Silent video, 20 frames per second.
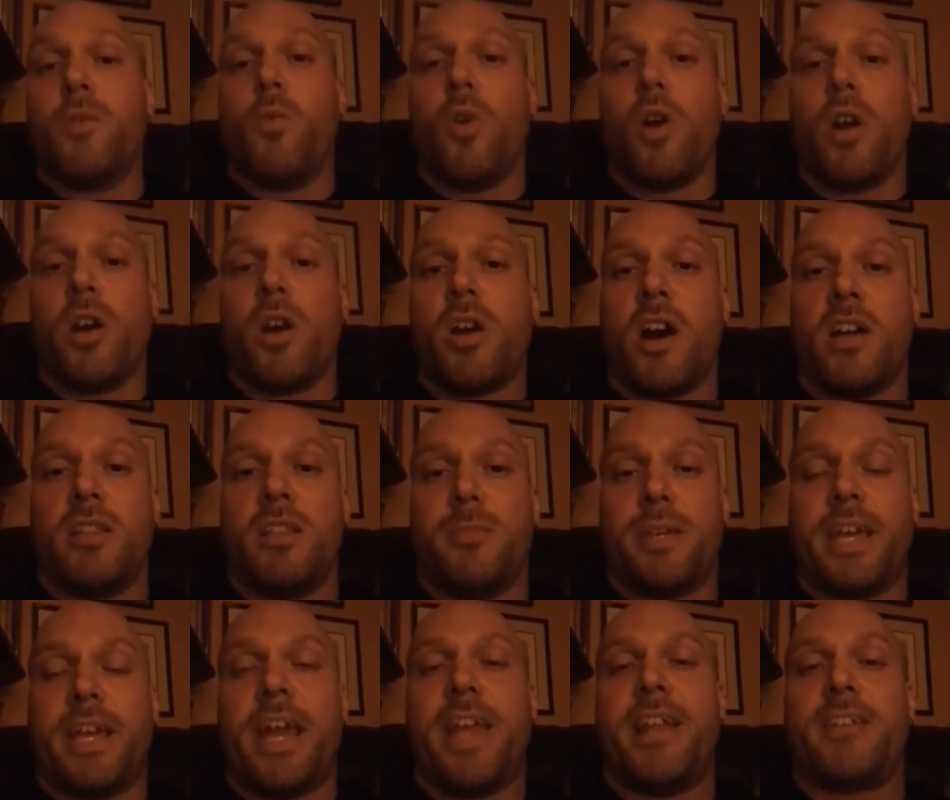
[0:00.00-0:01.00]
work on the
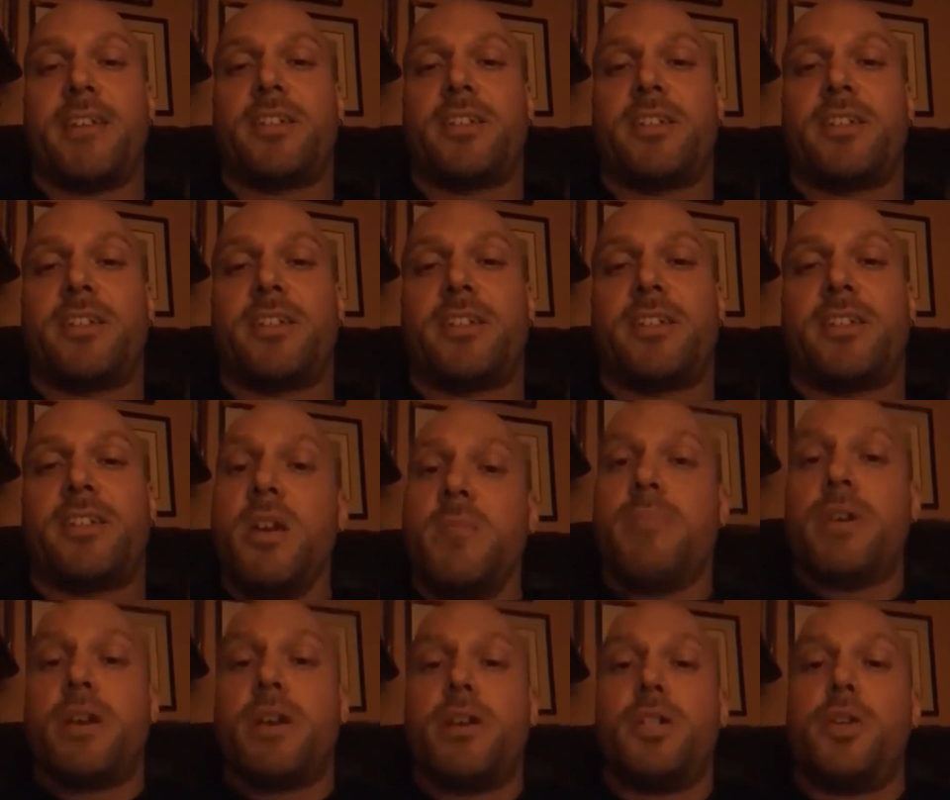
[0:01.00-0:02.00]
mechanics. So
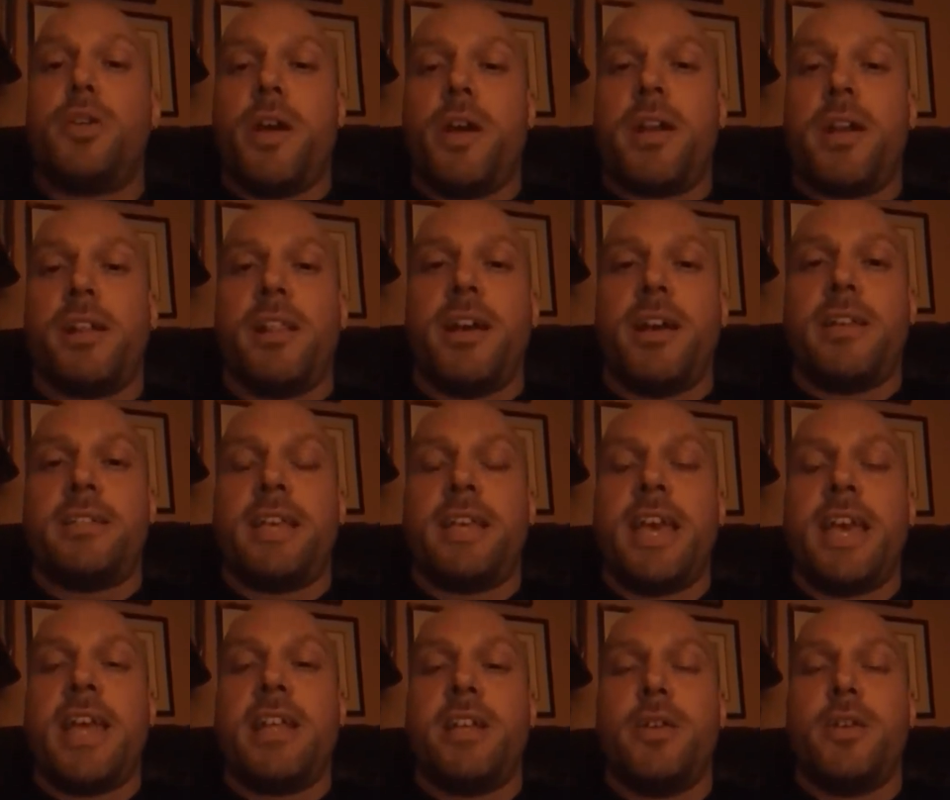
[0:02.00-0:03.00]
because you analyze
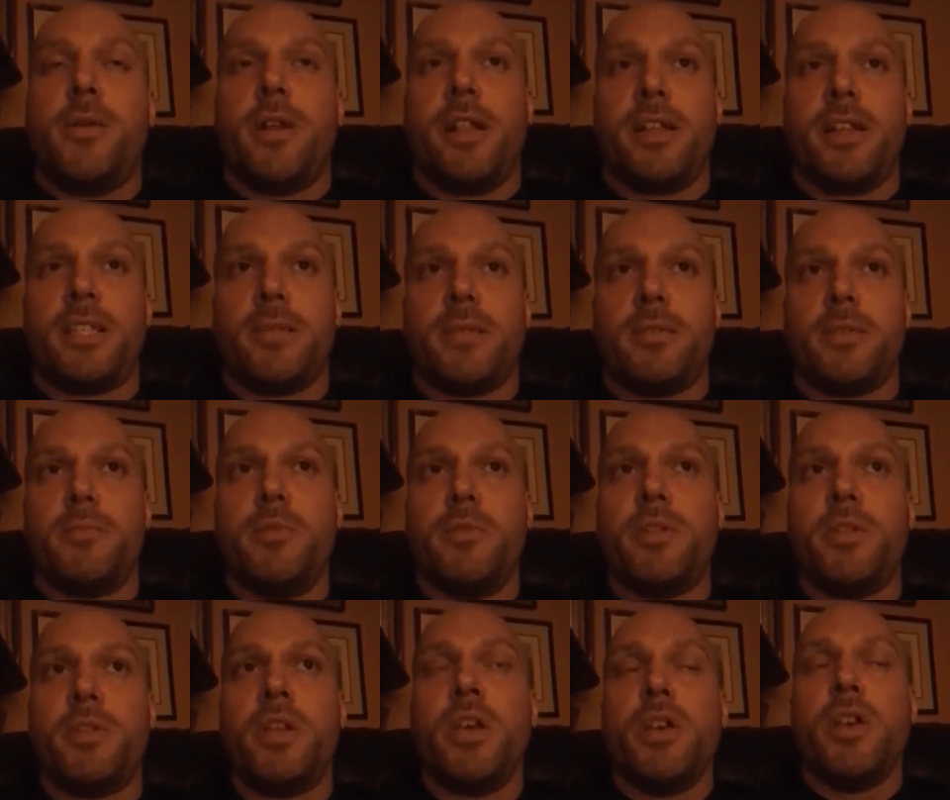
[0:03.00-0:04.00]
gait and you analyze someone's
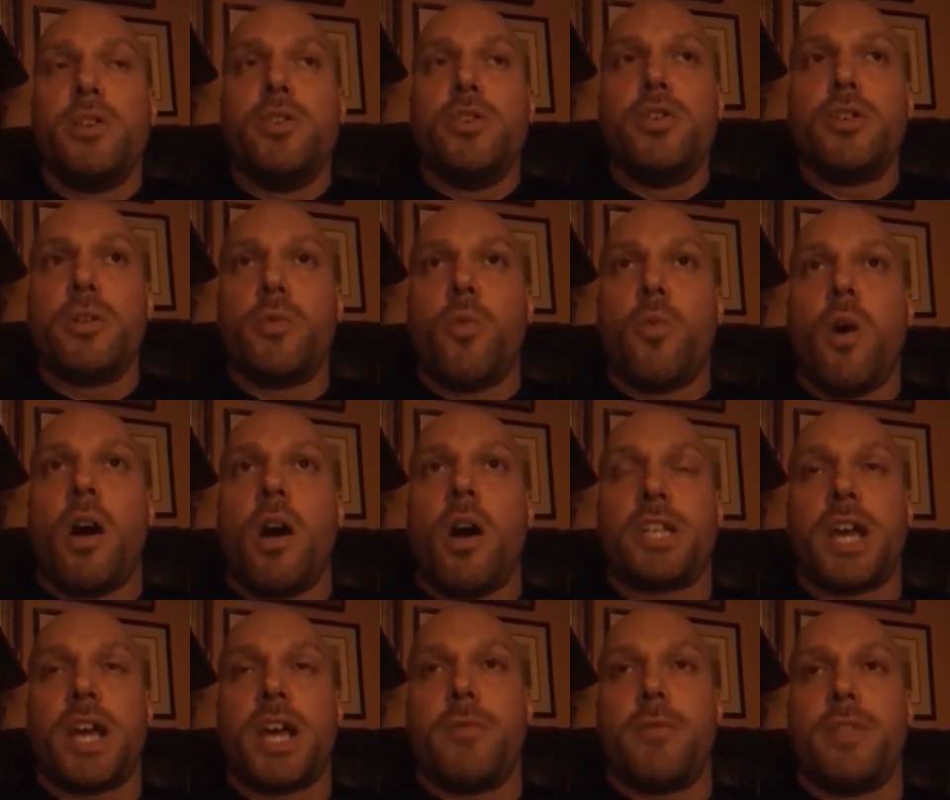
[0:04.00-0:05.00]
movement, you can watch
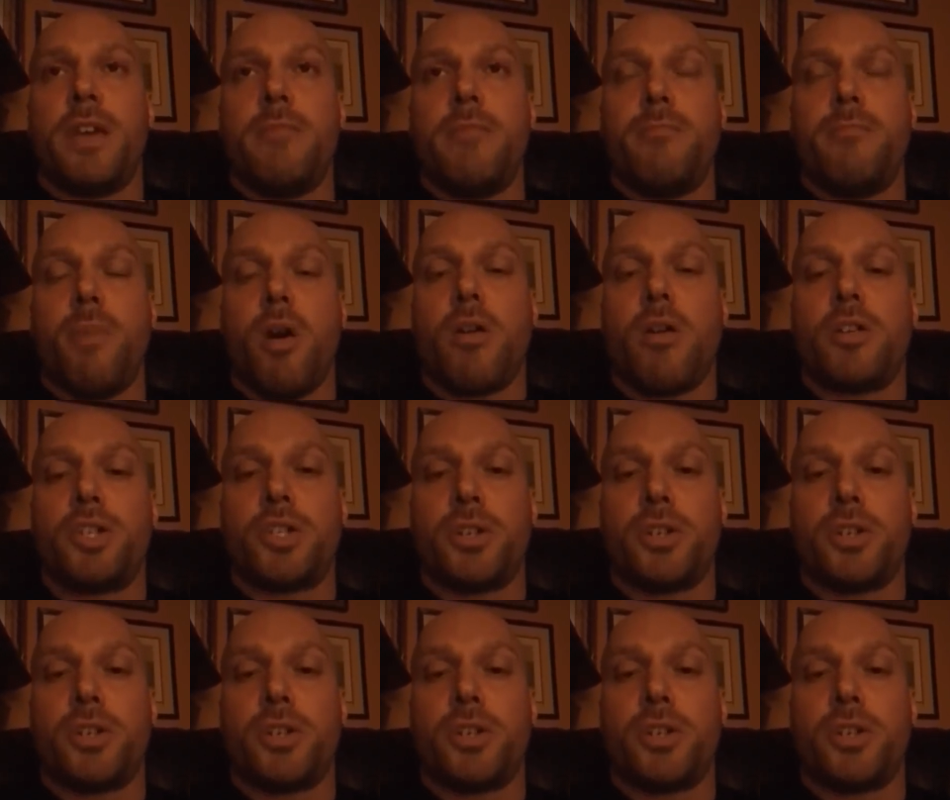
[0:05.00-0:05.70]
how they march